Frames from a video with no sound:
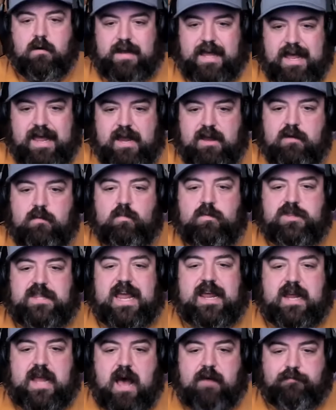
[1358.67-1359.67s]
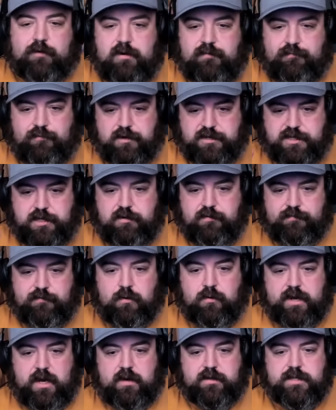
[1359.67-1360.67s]
Okay. They governed for 2
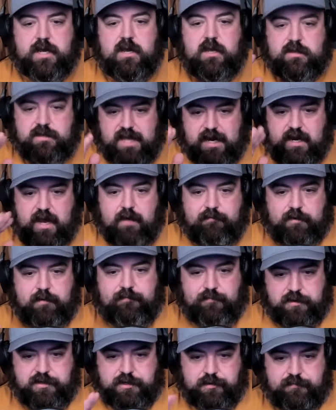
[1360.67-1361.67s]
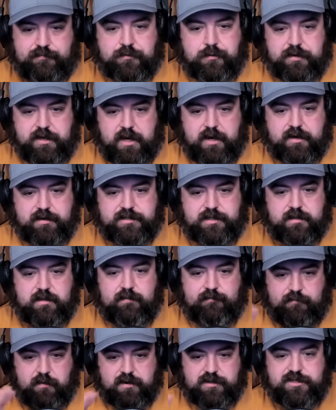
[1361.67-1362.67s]
full years. They governed for 2 full years. The
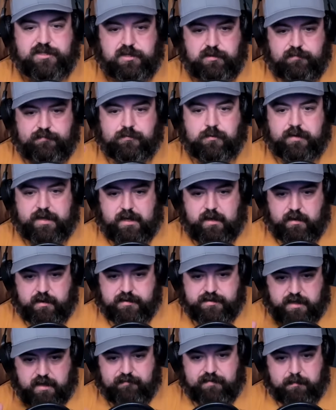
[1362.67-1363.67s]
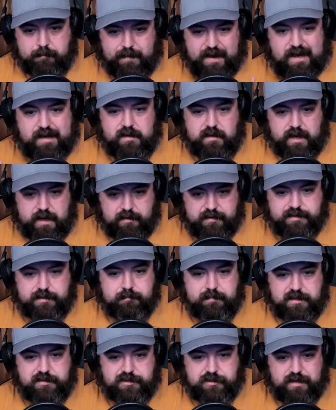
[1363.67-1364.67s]
first 2 full years of the Biden-Harris
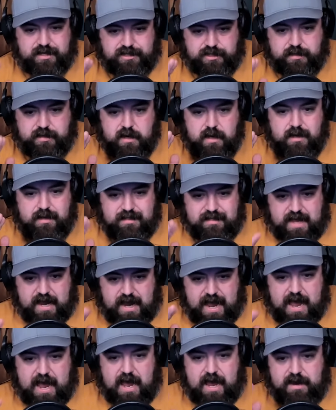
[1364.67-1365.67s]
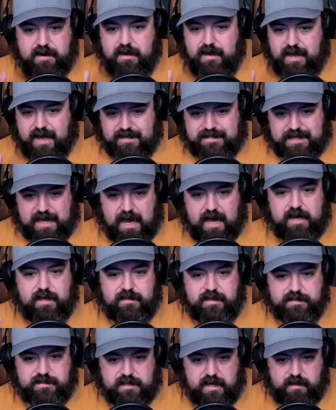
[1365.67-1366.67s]
administration. They had a tie in
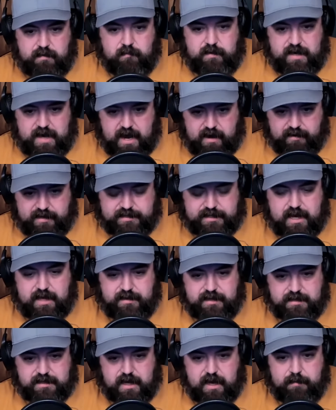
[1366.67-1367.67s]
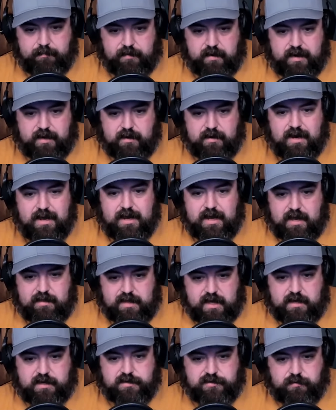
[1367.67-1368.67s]
the Senate. With Harris had the tiebreaker, and
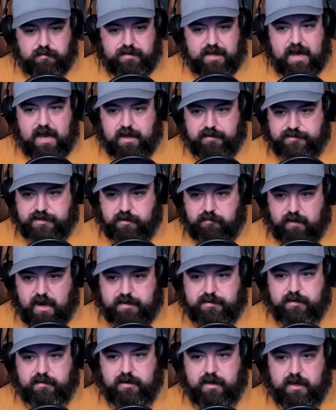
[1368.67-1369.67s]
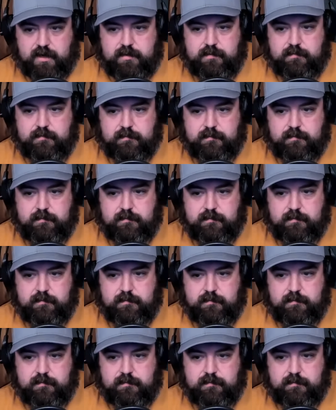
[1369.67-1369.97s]
they controlled the House. Correct or not?